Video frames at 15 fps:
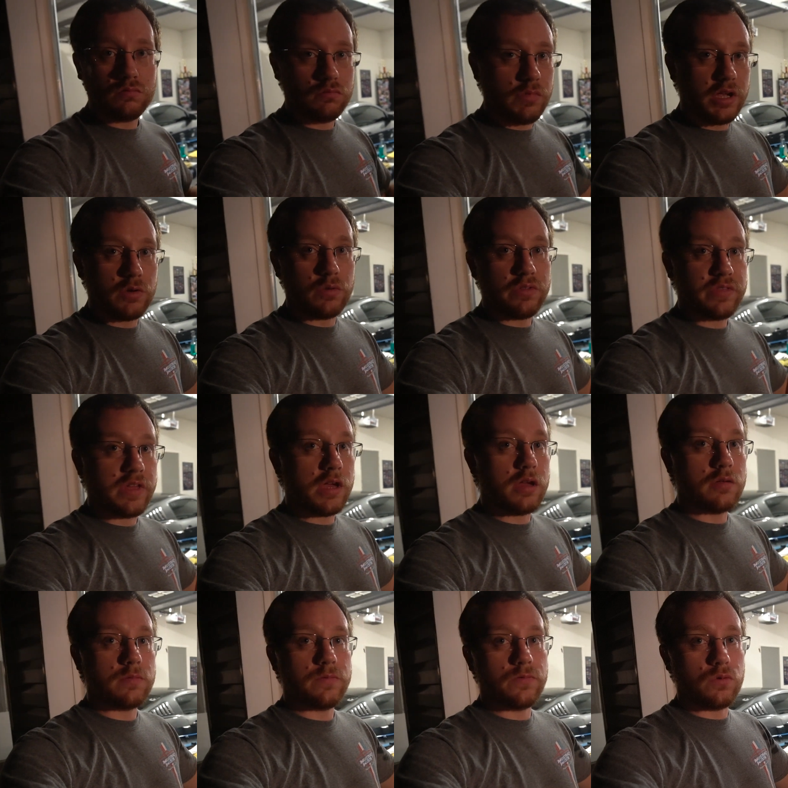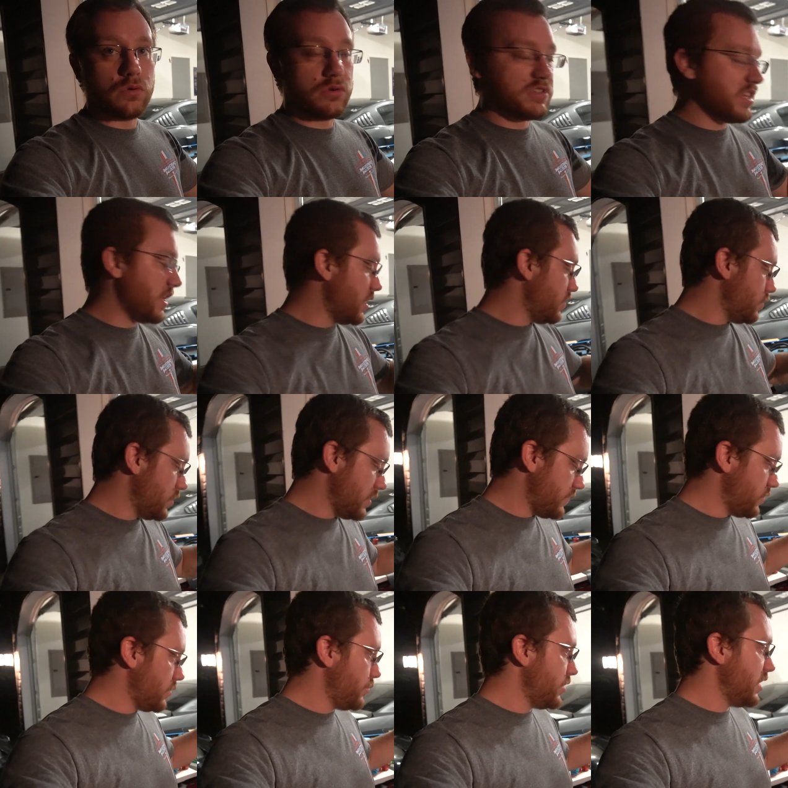make with them for tint
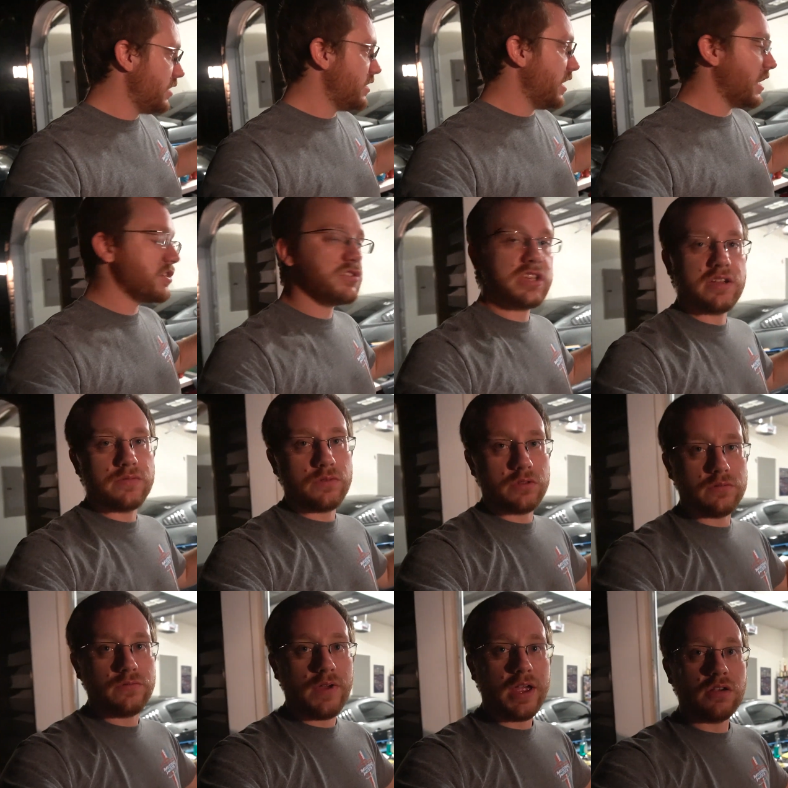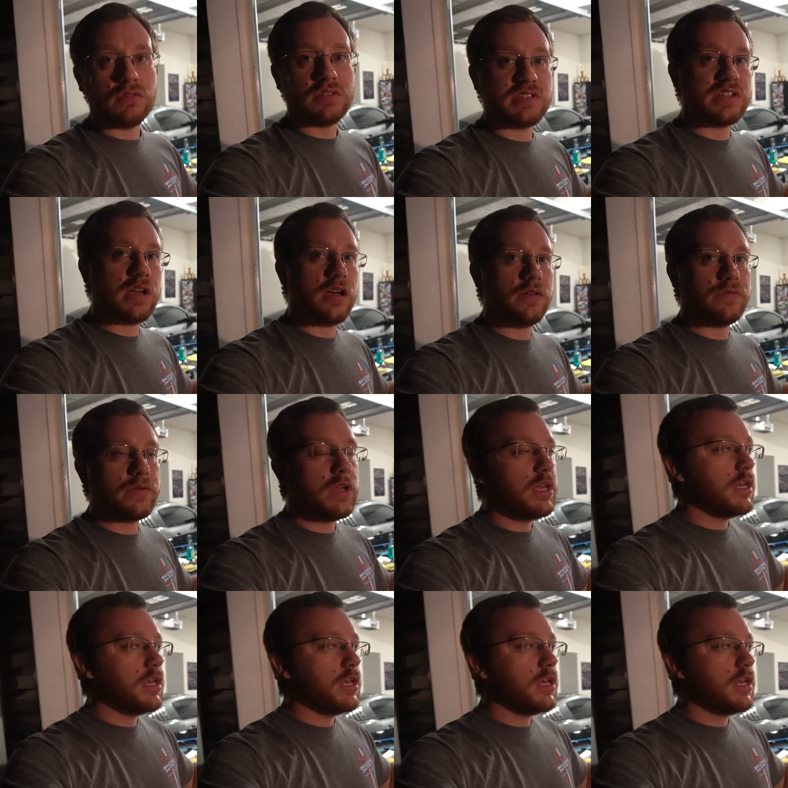whatever it be they actually have other vinyl stuff